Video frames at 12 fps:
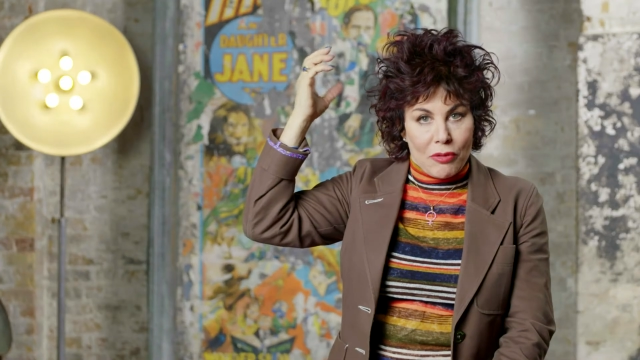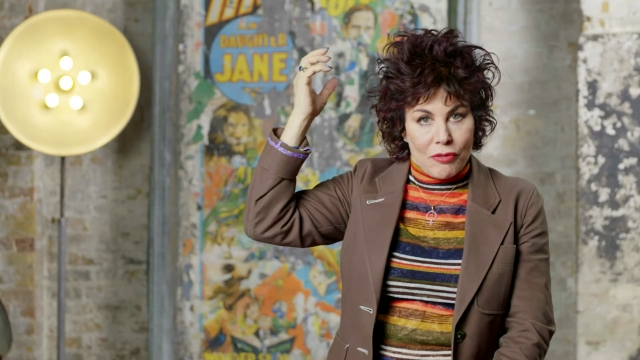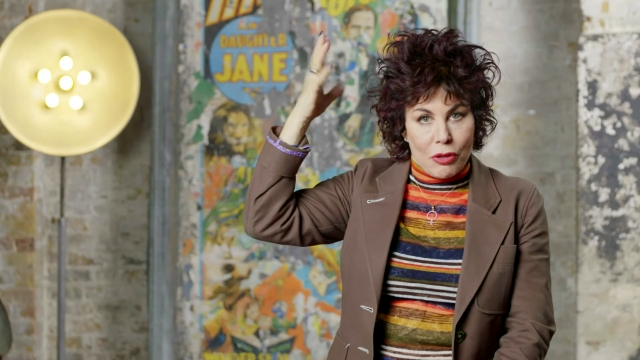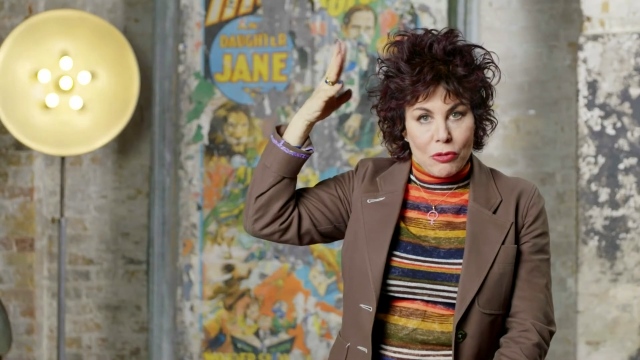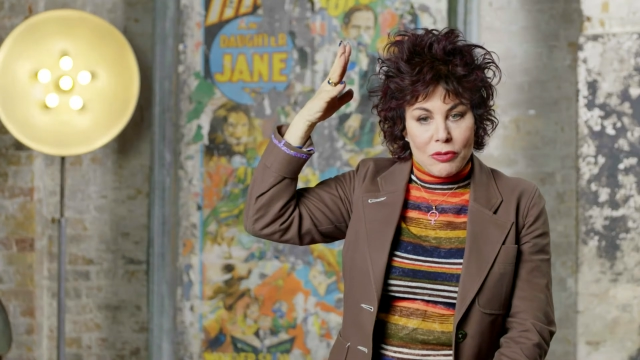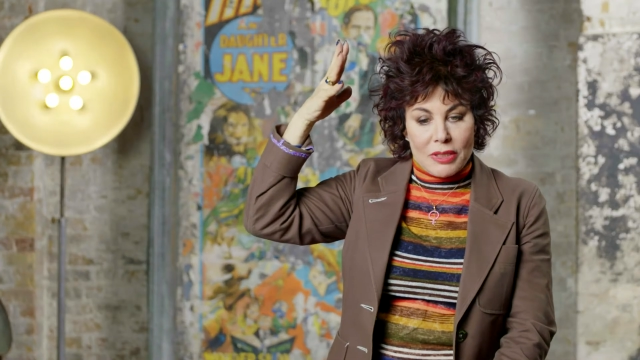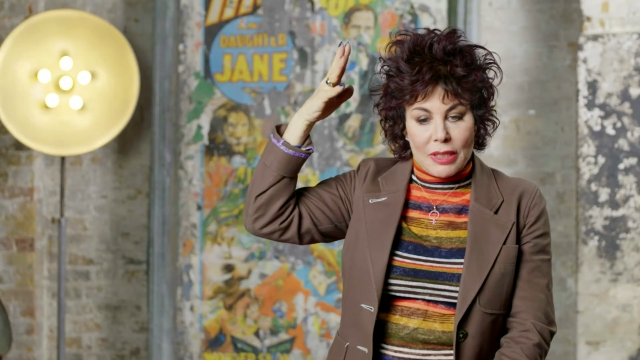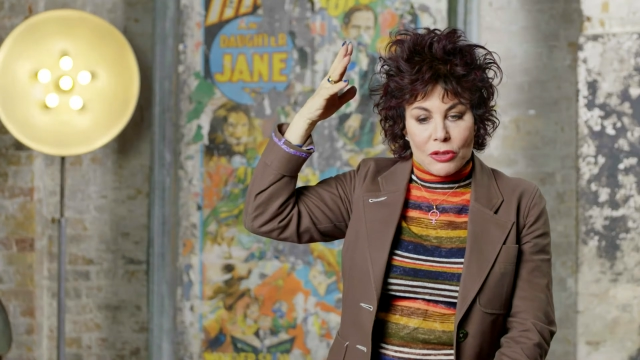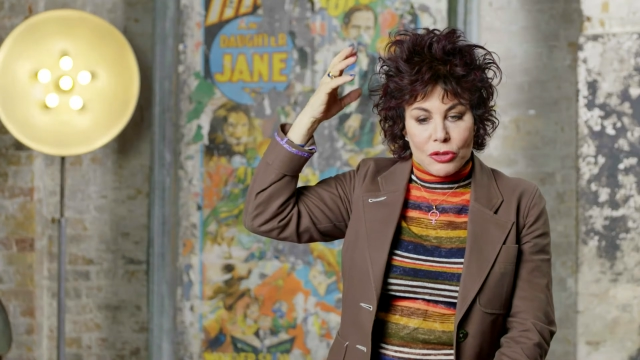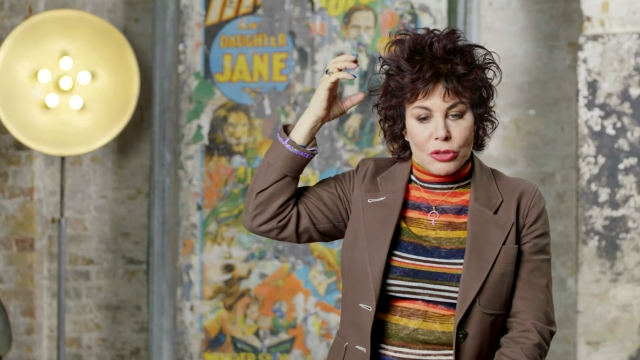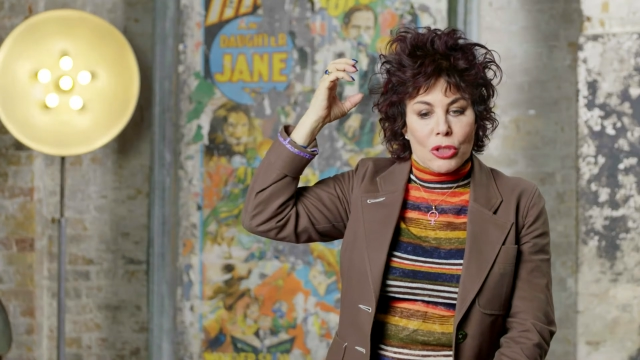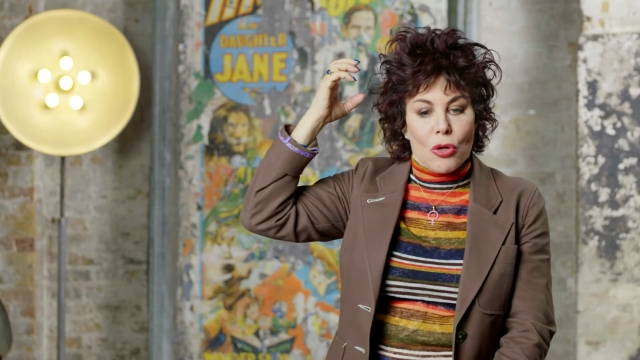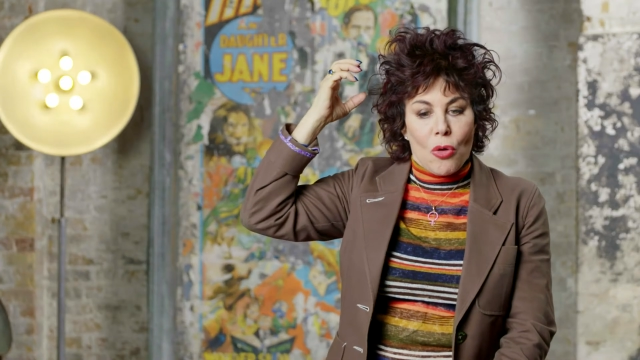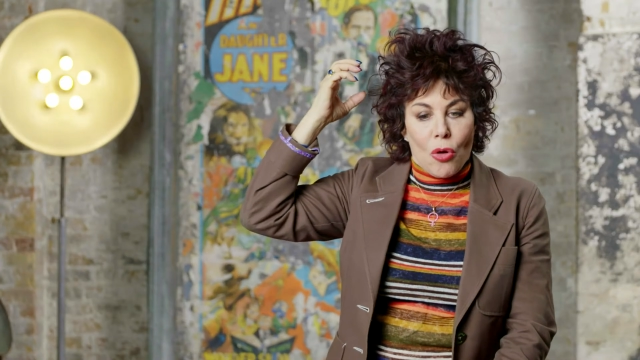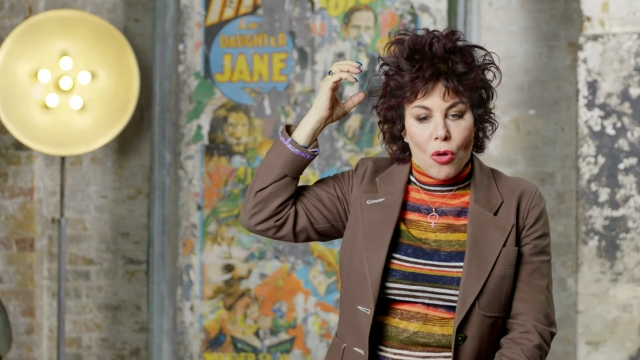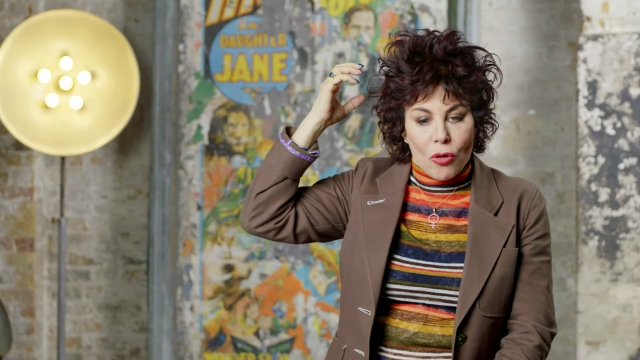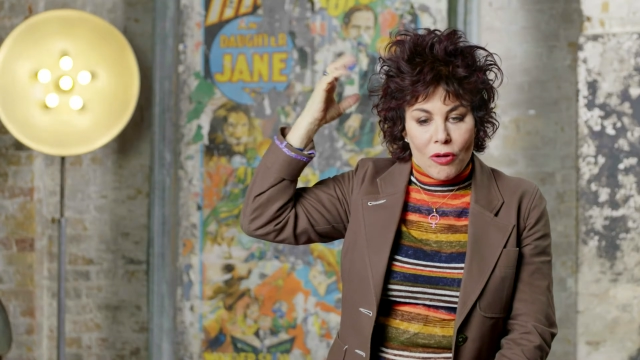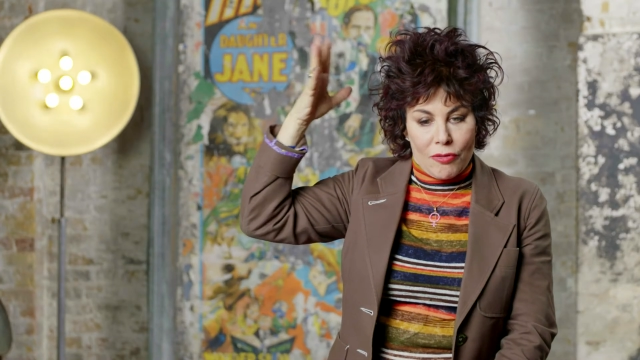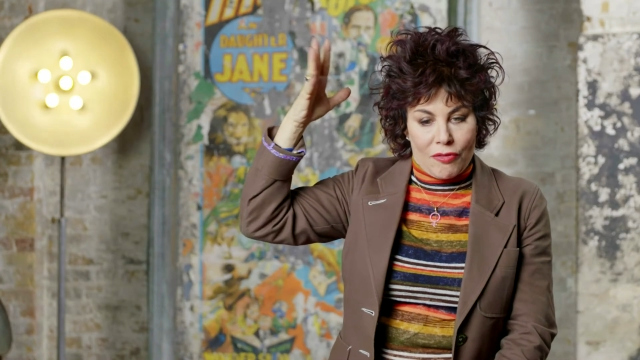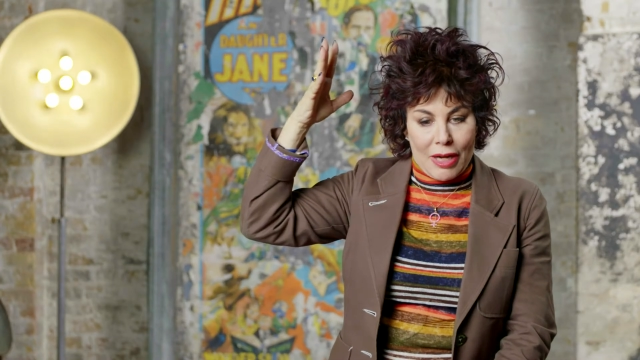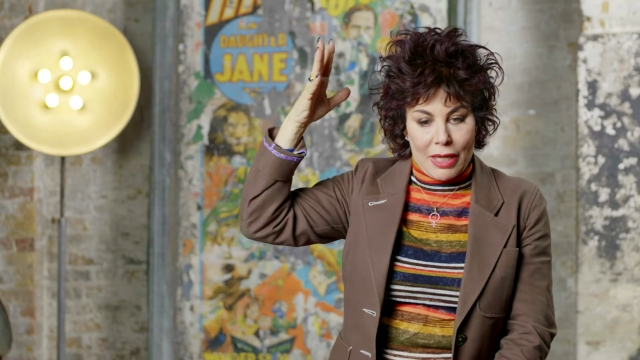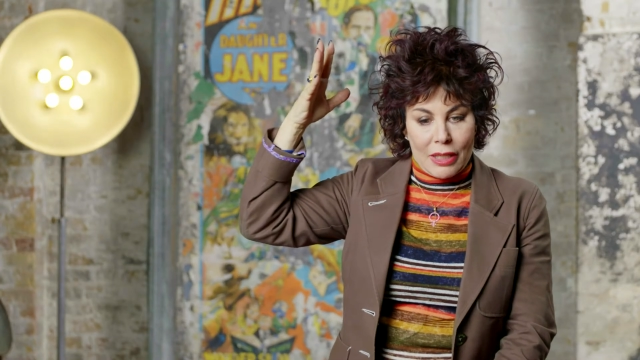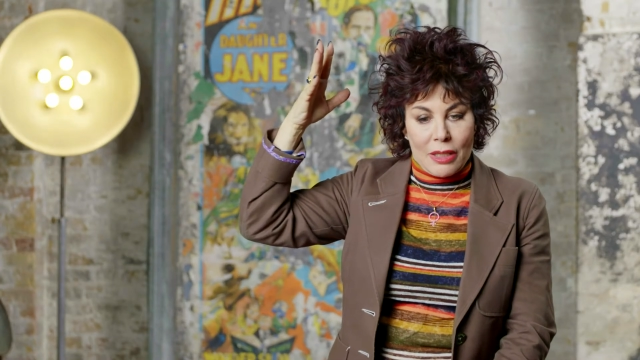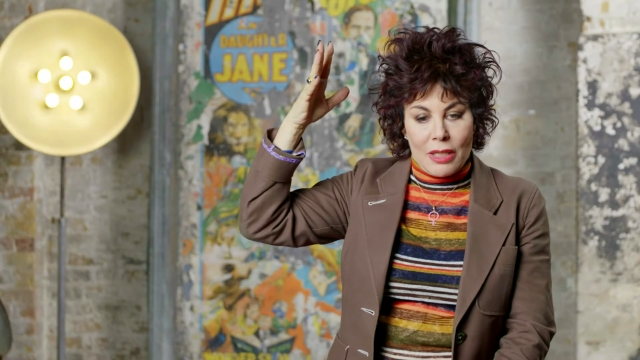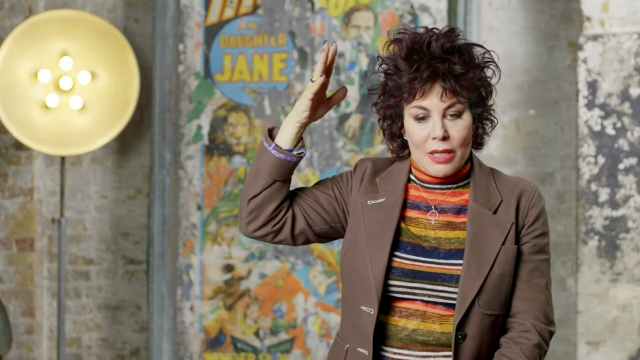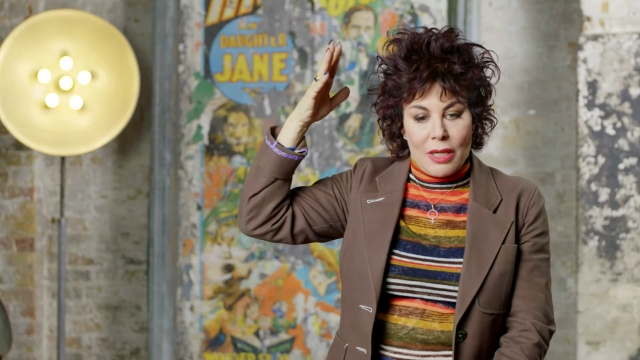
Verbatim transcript: reviews that are so horrifying